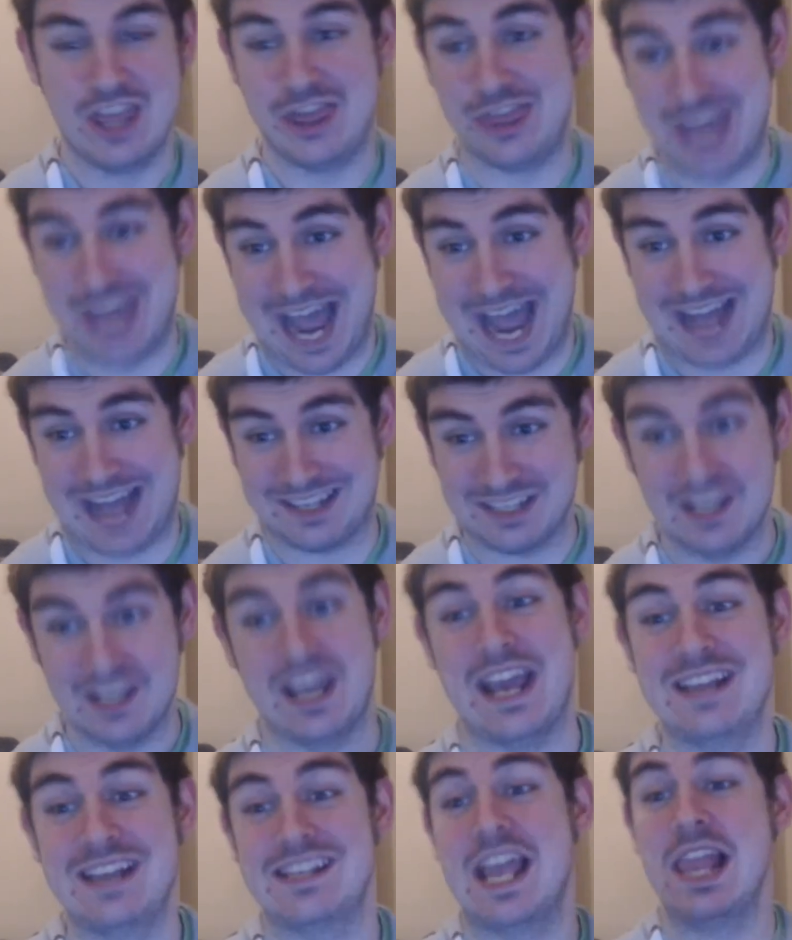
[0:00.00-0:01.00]
That
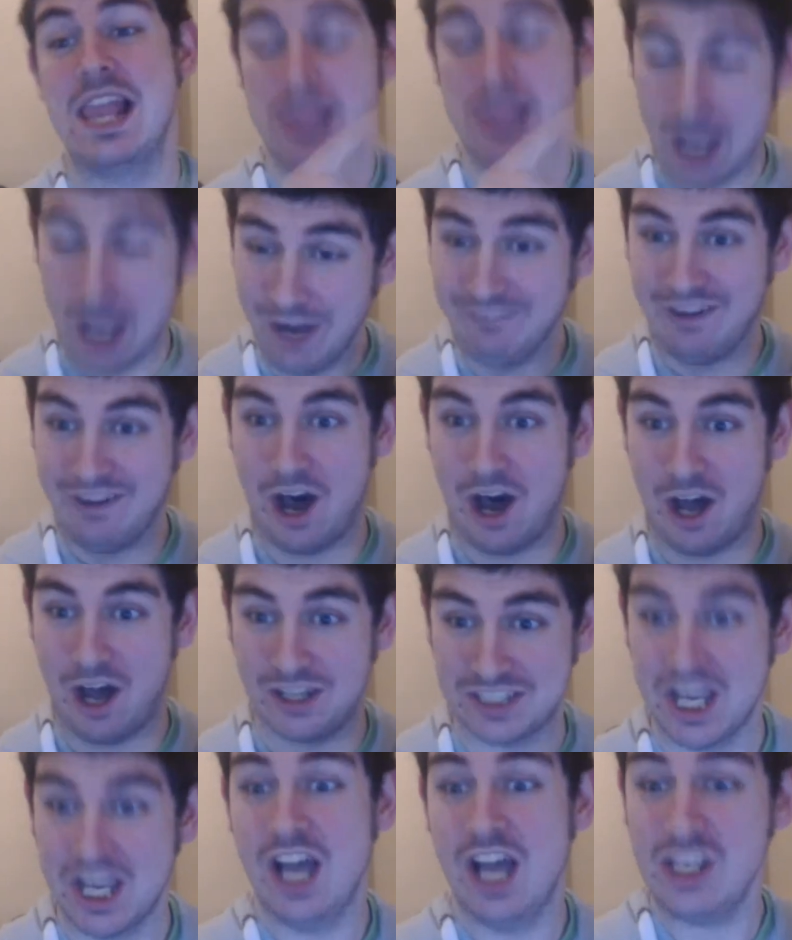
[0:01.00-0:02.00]
is a love
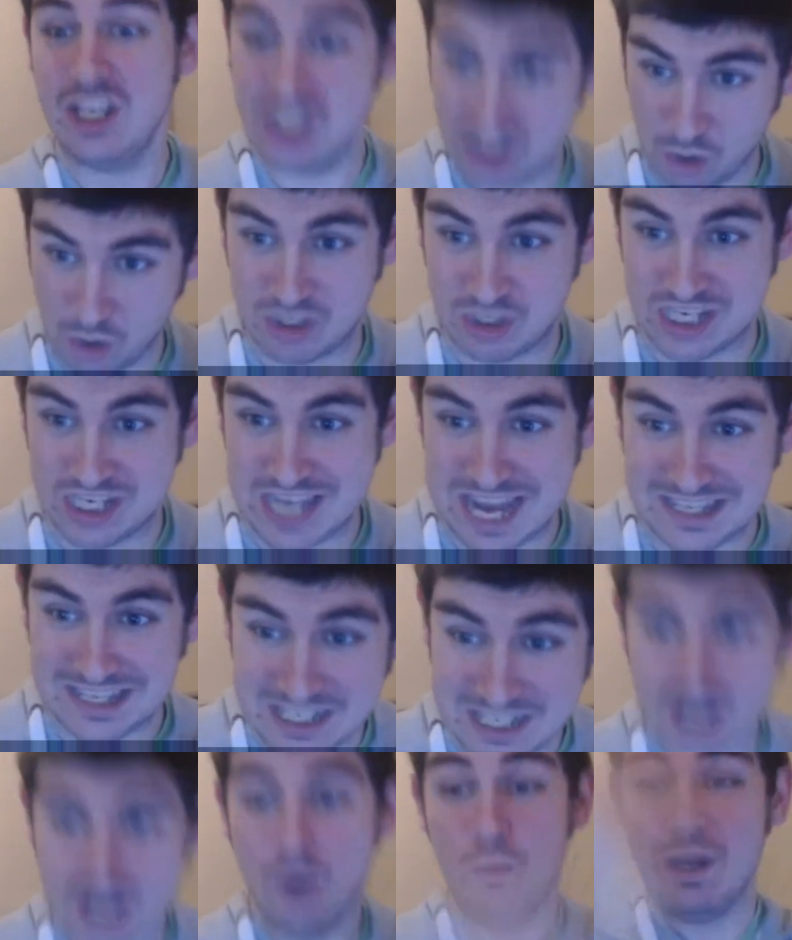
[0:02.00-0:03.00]
heart
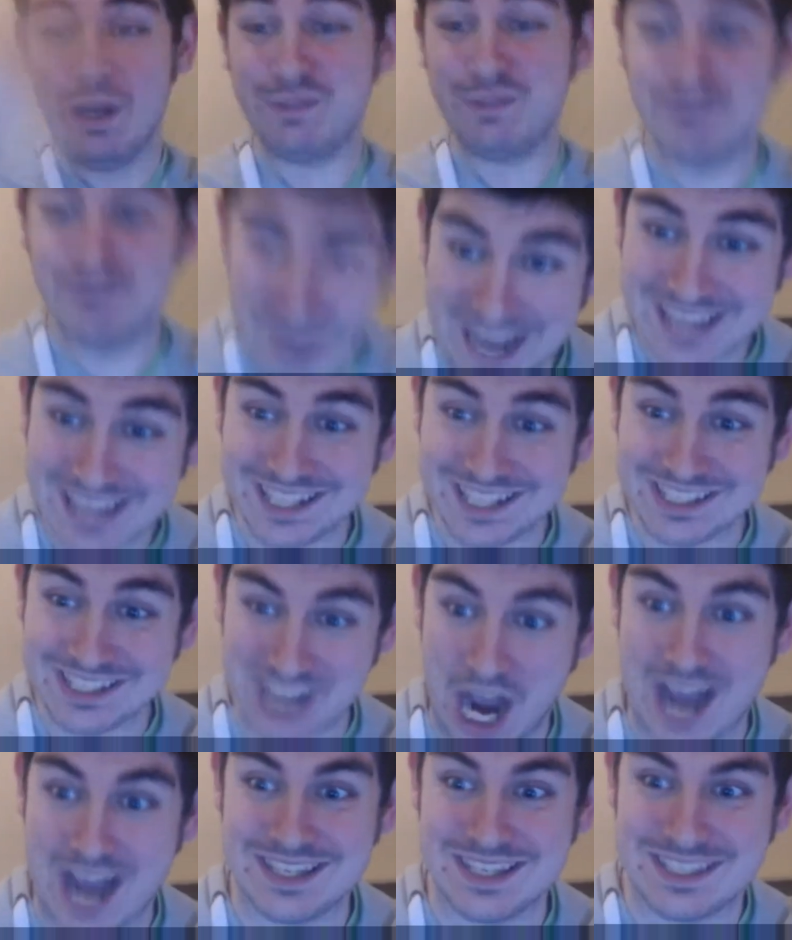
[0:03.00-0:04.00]
associated with
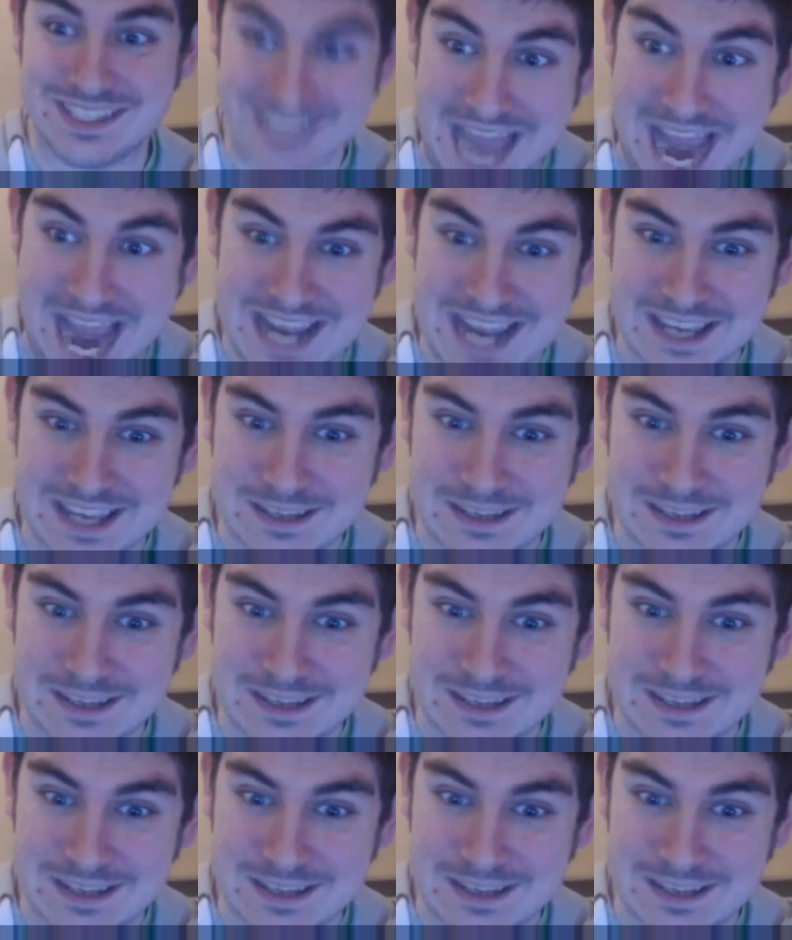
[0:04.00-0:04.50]
Valentine's Day.